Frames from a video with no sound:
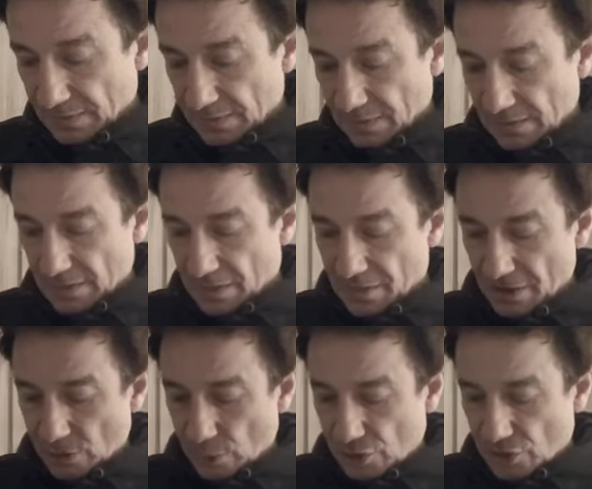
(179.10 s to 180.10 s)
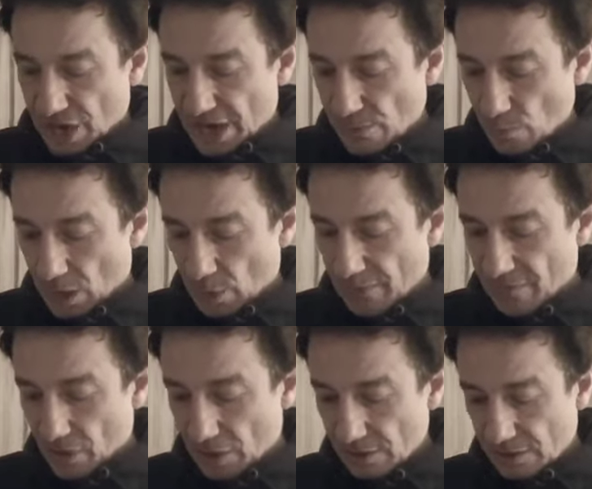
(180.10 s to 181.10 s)
In the third quatrain, well, we've
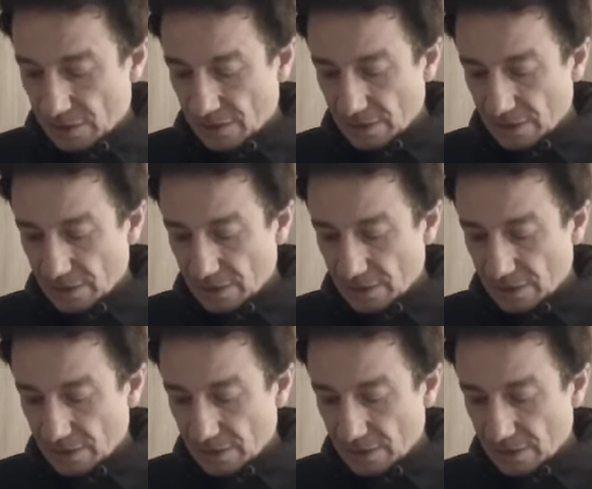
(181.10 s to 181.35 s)
got